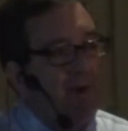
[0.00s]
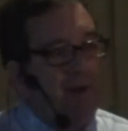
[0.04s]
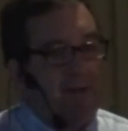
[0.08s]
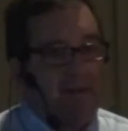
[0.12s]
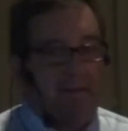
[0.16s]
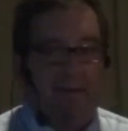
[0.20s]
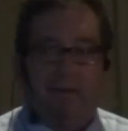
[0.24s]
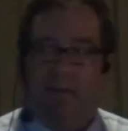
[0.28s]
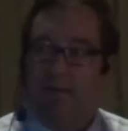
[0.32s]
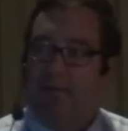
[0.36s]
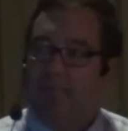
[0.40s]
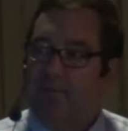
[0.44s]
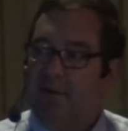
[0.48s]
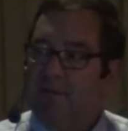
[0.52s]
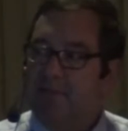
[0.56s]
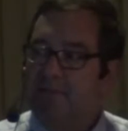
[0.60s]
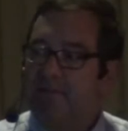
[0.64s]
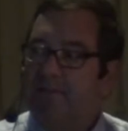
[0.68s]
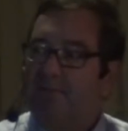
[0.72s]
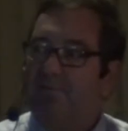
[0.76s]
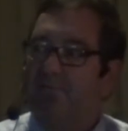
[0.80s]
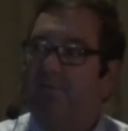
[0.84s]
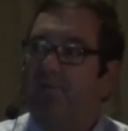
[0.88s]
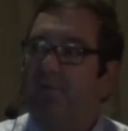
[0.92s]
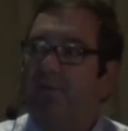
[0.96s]
What's the
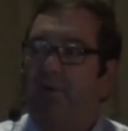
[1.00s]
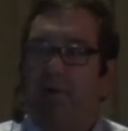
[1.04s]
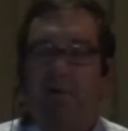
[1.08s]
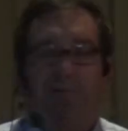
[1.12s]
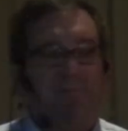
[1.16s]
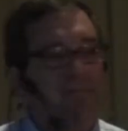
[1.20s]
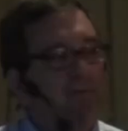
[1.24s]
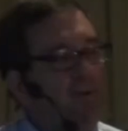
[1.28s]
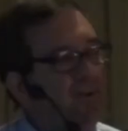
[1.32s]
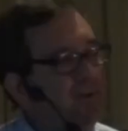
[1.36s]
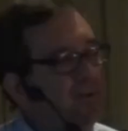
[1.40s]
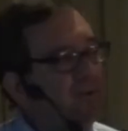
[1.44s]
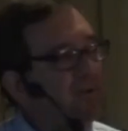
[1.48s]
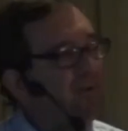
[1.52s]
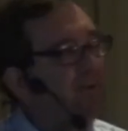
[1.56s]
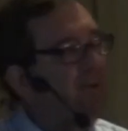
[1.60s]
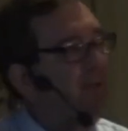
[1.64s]
very first thing you